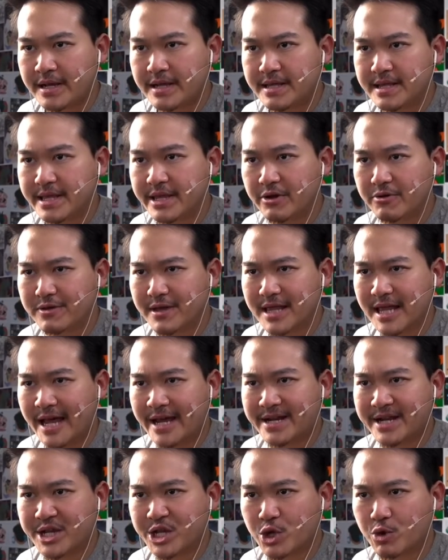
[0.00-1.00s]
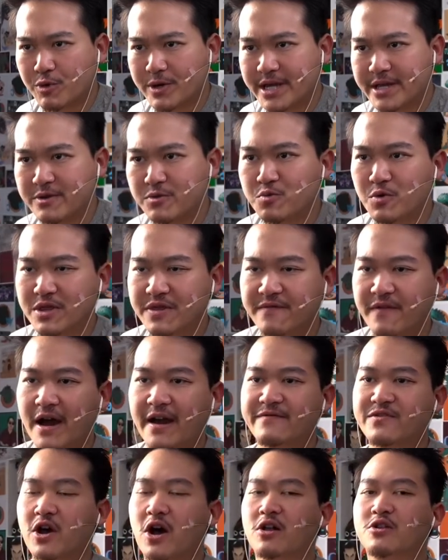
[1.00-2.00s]
Leo the Lioness Queen with
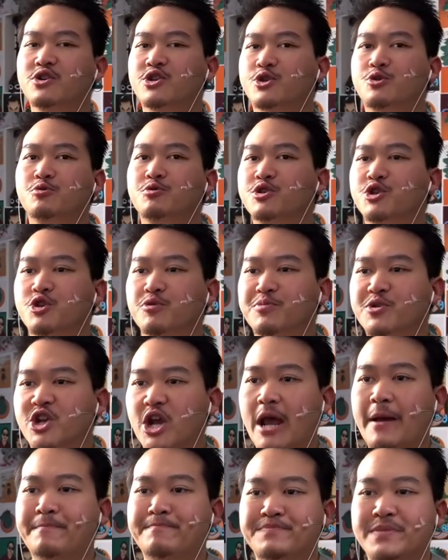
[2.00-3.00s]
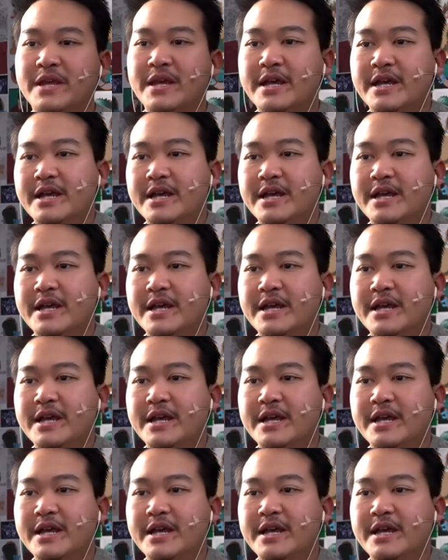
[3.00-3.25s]
$5 through the Super Chat.